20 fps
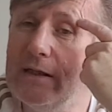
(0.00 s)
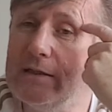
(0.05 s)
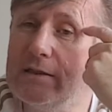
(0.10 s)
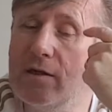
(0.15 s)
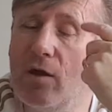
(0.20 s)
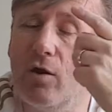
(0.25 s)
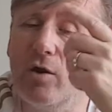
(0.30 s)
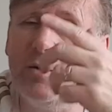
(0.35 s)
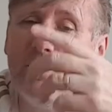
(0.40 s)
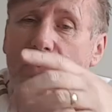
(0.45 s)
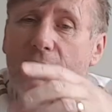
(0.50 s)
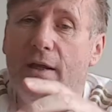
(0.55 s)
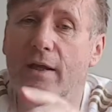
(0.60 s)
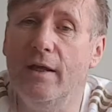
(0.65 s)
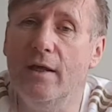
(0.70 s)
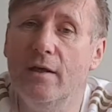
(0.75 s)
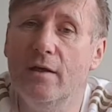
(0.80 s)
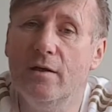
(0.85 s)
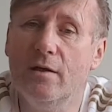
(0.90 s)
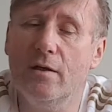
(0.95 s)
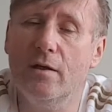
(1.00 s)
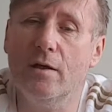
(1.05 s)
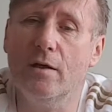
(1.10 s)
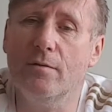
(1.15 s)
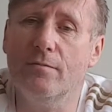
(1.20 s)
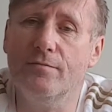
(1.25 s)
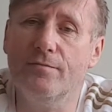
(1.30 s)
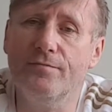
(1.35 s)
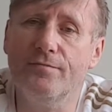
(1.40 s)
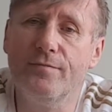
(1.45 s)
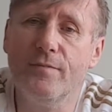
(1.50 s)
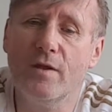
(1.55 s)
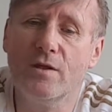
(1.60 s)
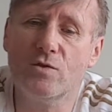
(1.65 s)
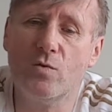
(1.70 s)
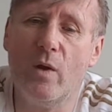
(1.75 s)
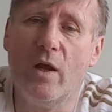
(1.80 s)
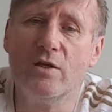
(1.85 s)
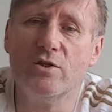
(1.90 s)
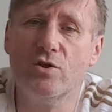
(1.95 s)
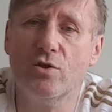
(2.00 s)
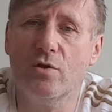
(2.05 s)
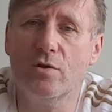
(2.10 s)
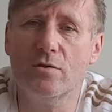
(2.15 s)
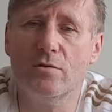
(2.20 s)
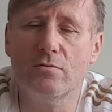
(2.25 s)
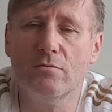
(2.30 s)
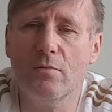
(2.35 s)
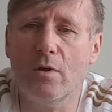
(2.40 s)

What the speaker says: it's got to be sweatshirt,